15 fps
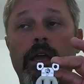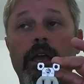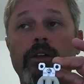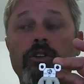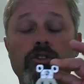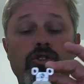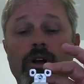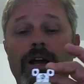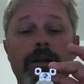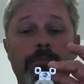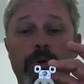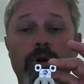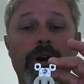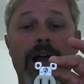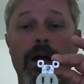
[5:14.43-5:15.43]
and you're trying to
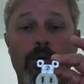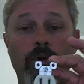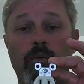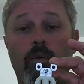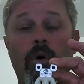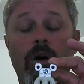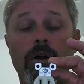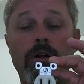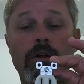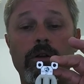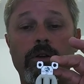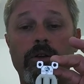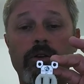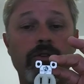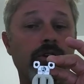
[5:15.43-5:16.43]
put it out with water,
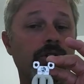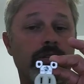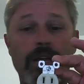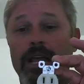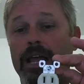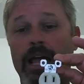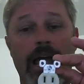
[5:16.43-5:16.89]
you're just